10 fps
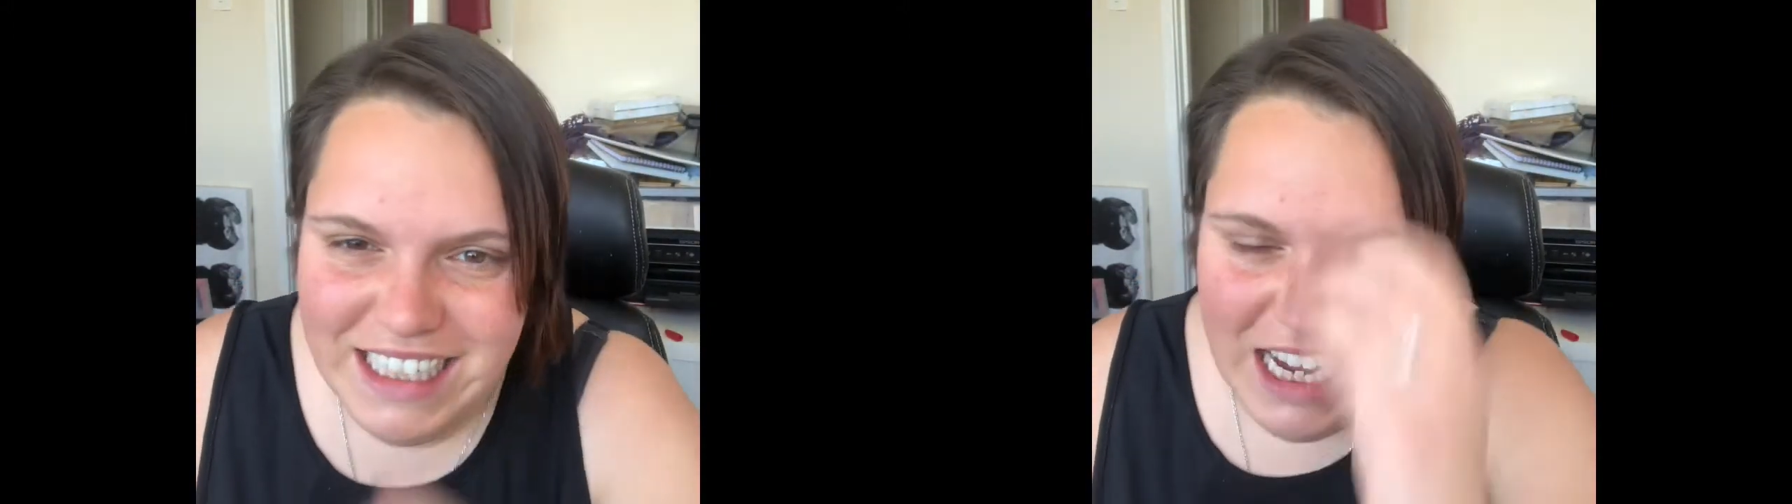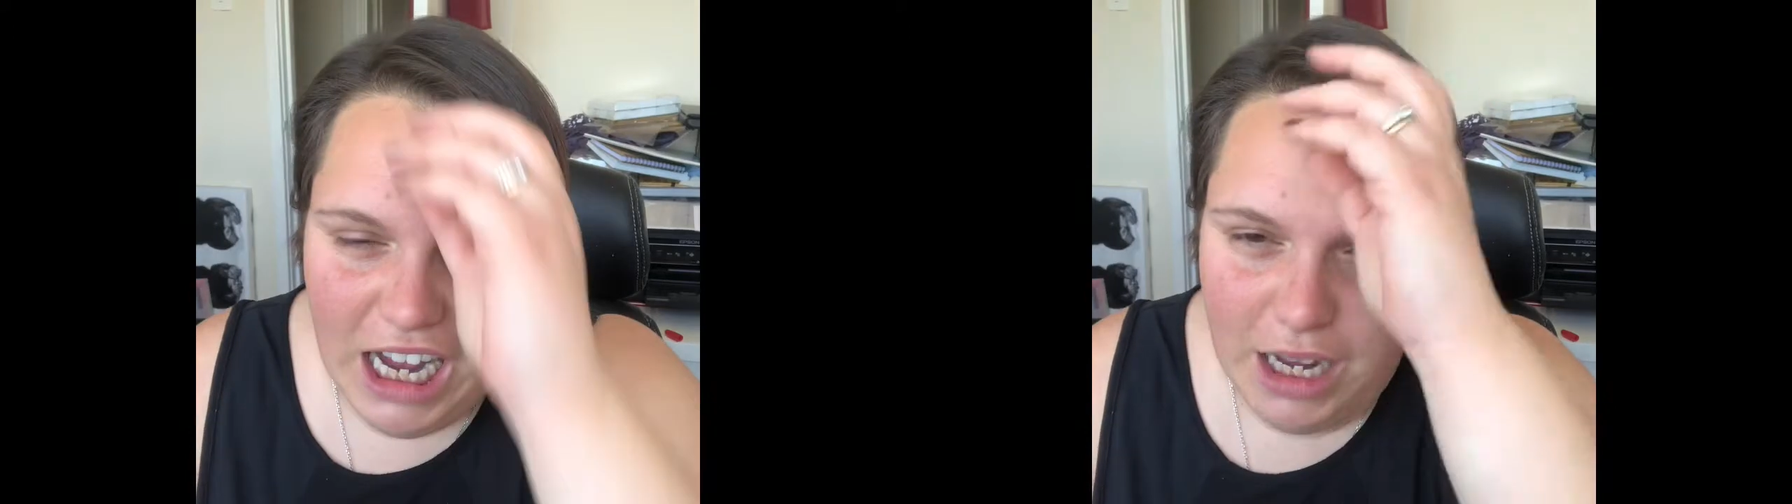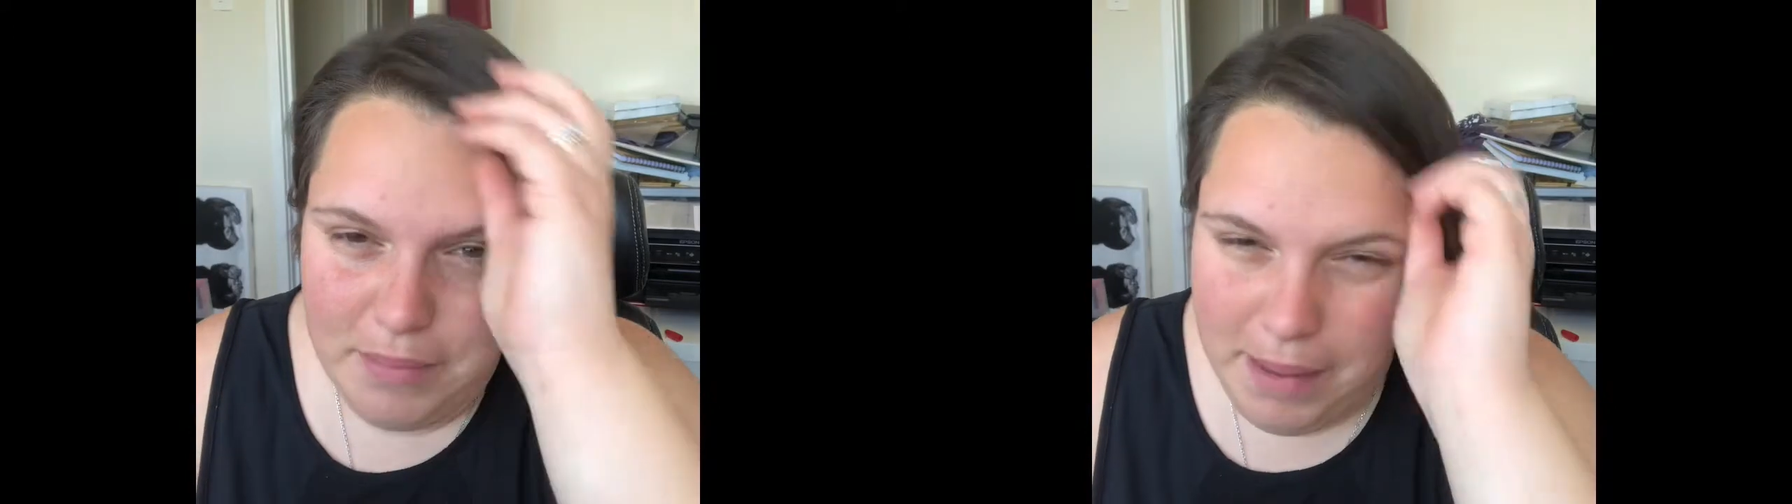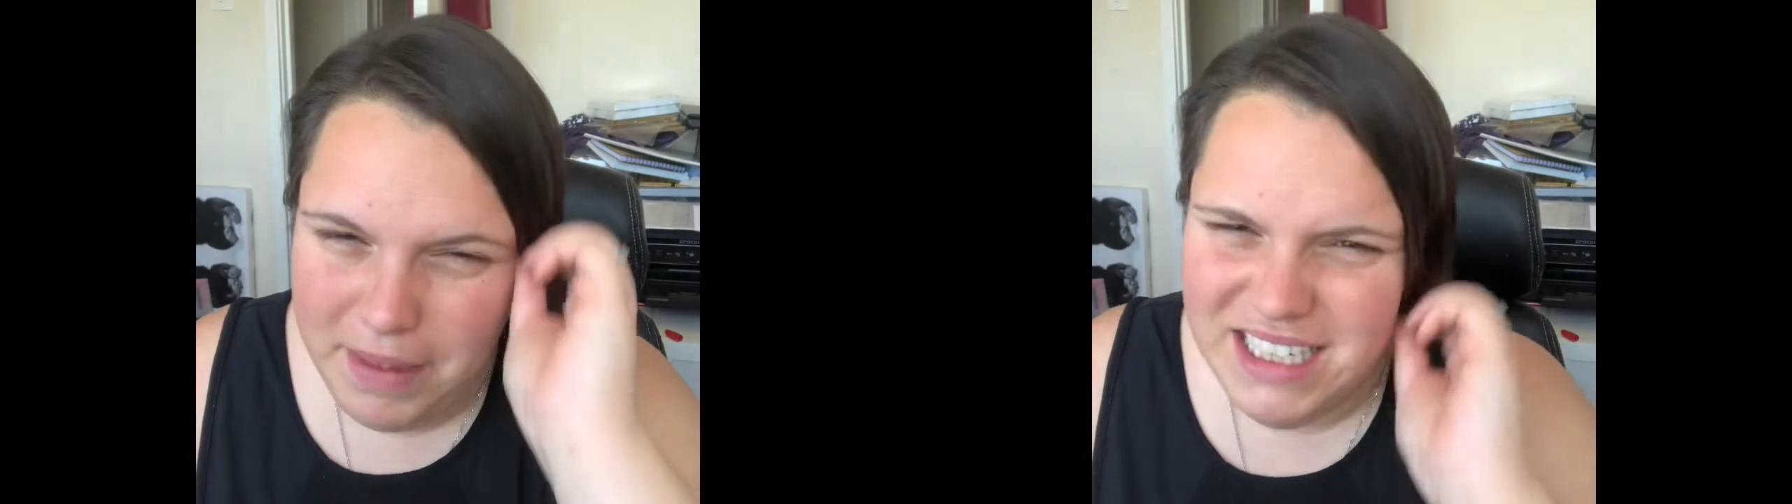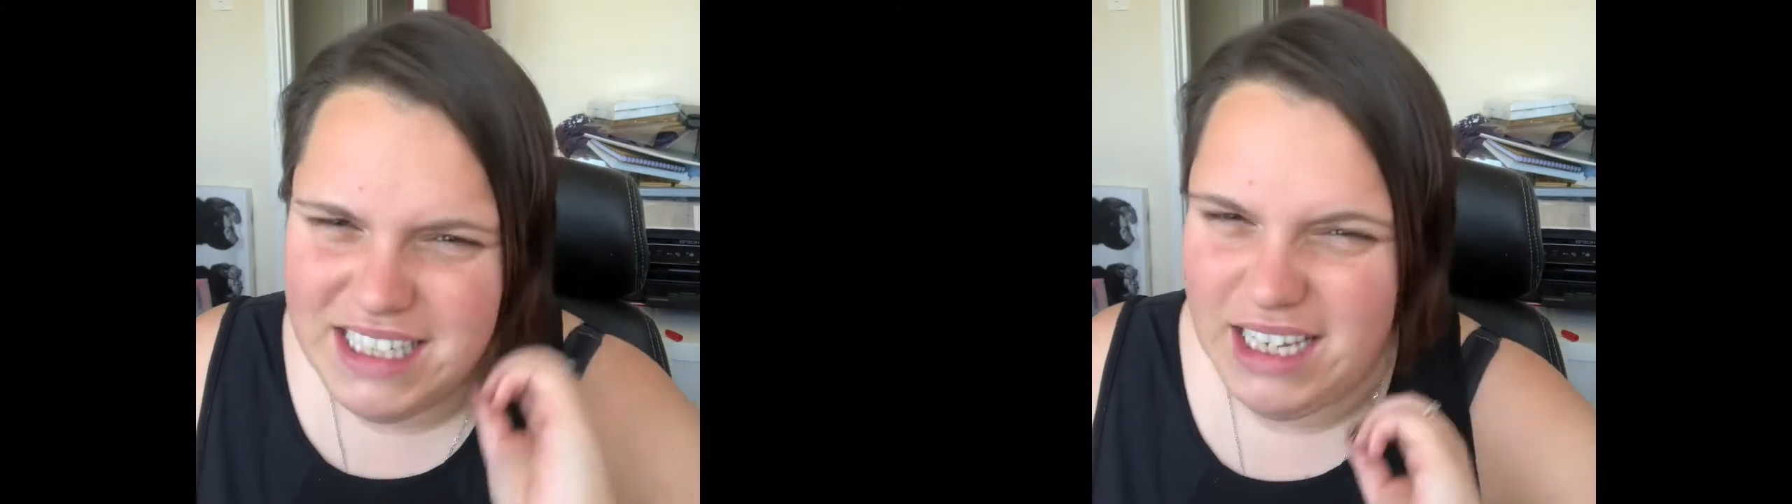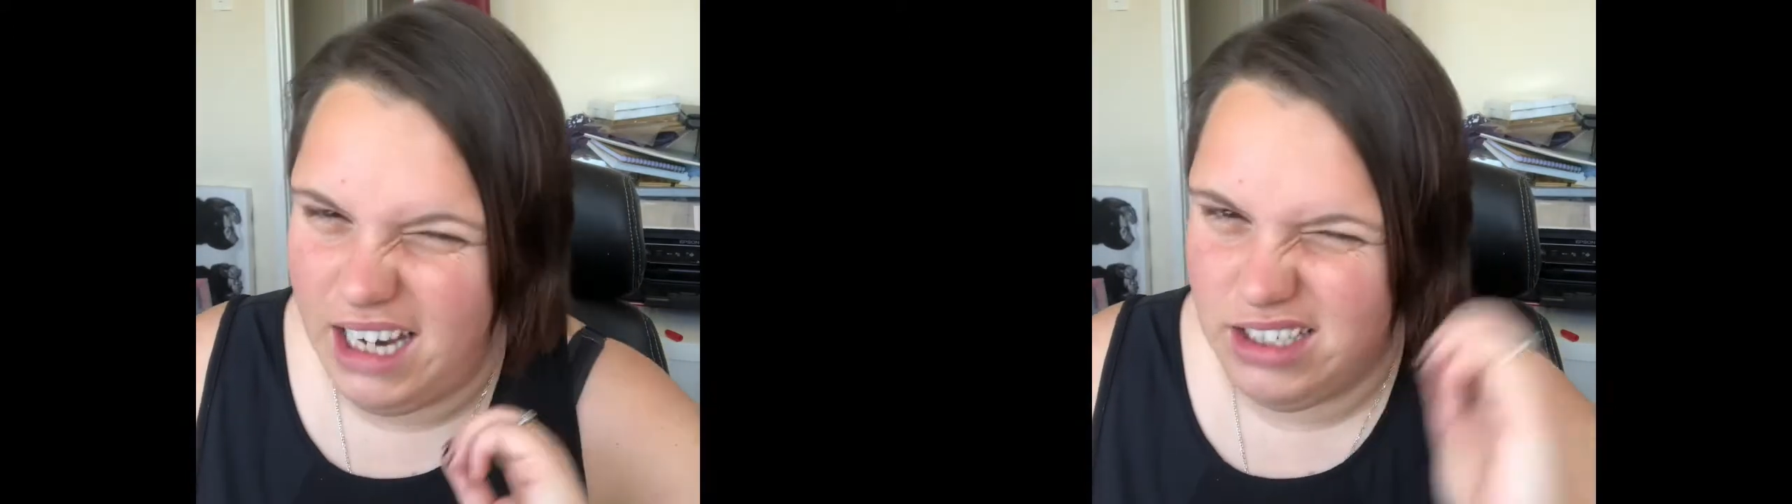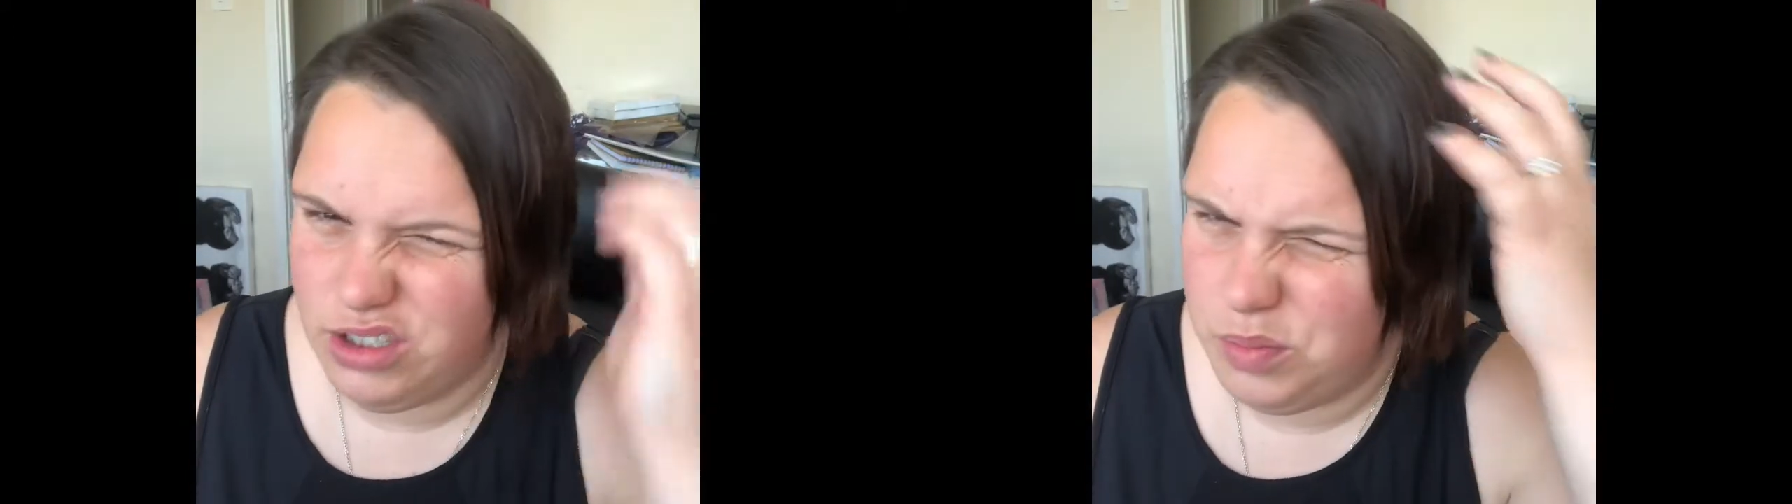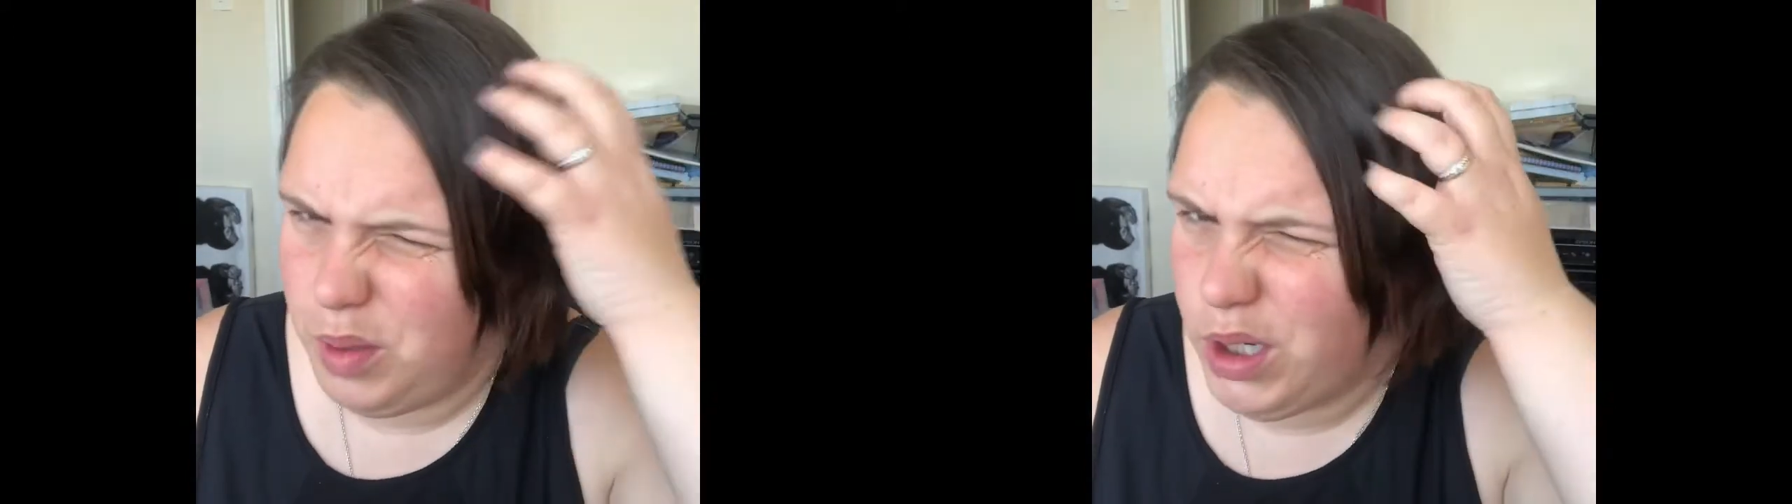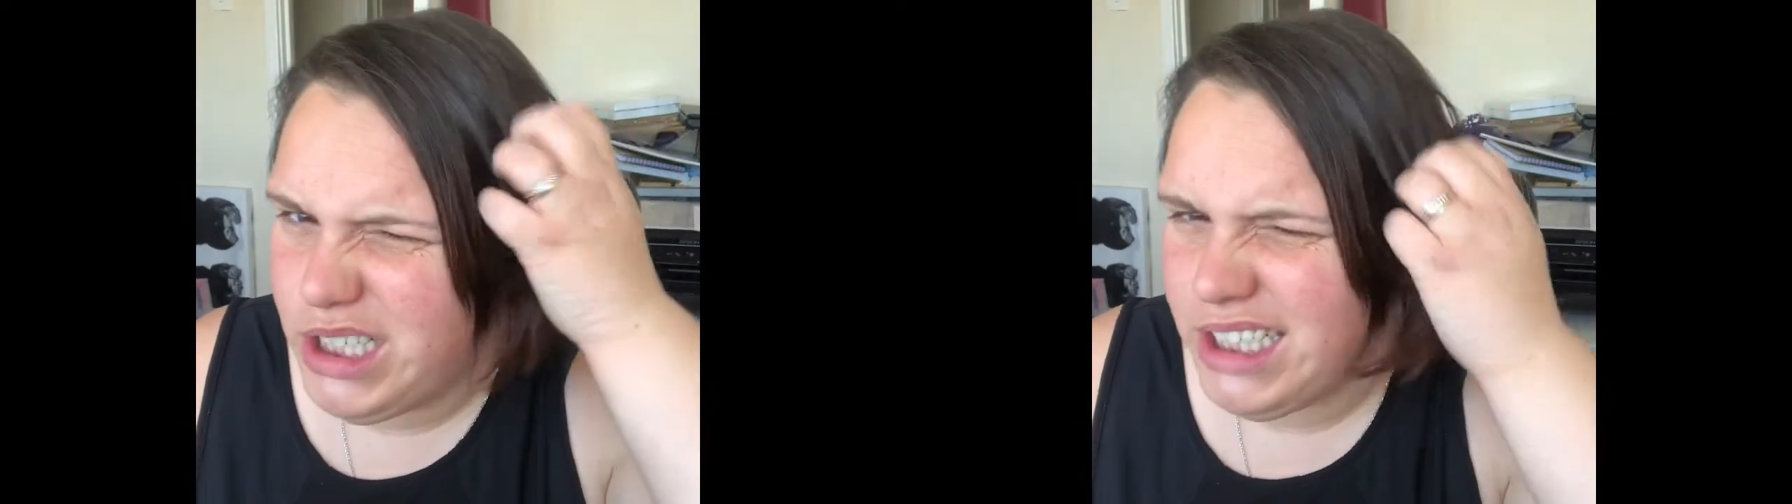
I might decide at some point.